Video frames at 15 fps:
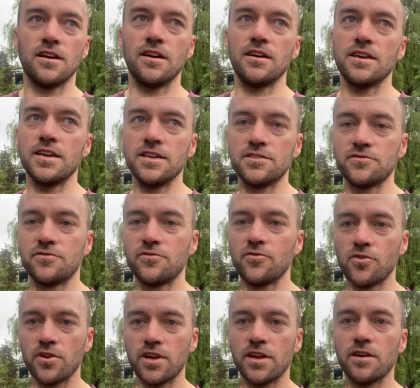each
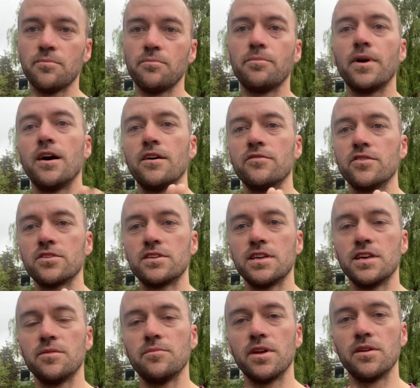40 above your
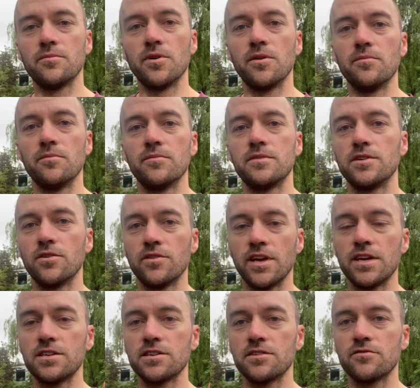team minimum
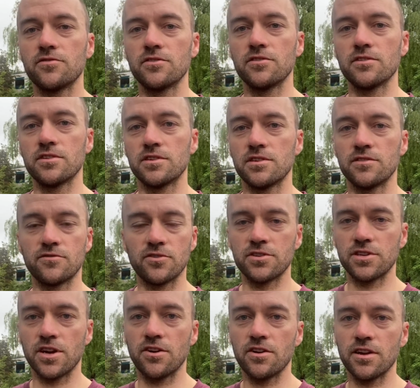donation for a
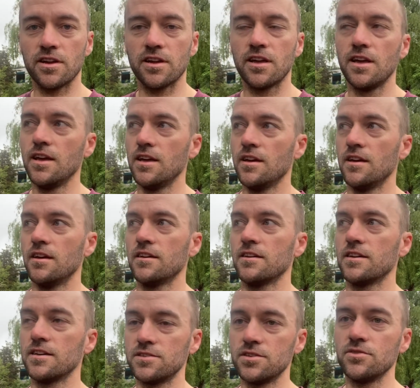charity
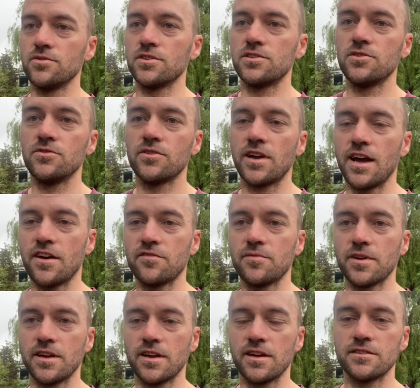gets you a 2.5
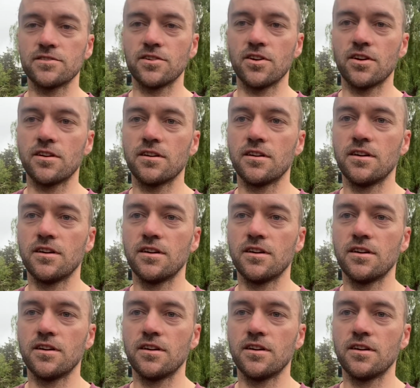minute head start,